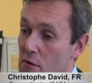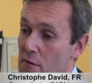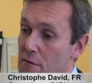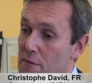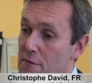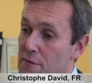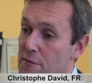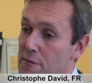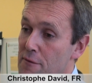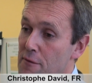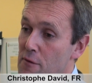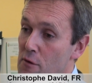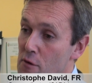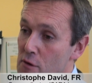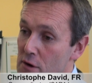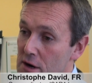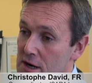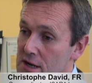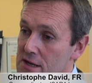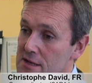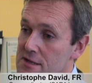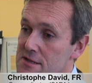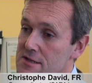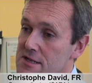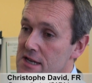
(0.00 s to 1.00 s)
of
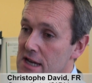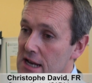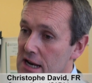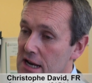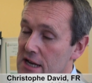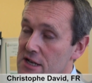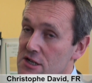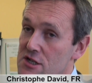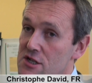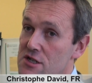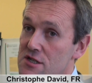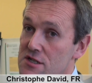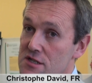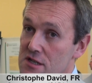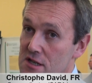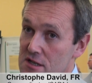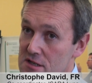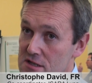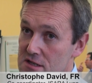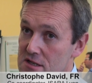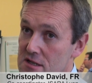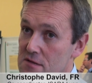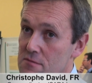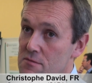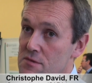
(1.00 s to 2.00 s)
four tillage
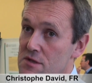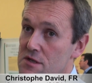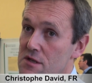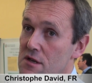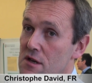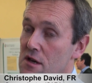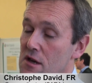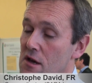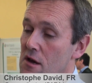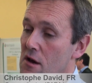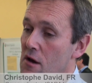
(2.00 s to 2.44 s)
systems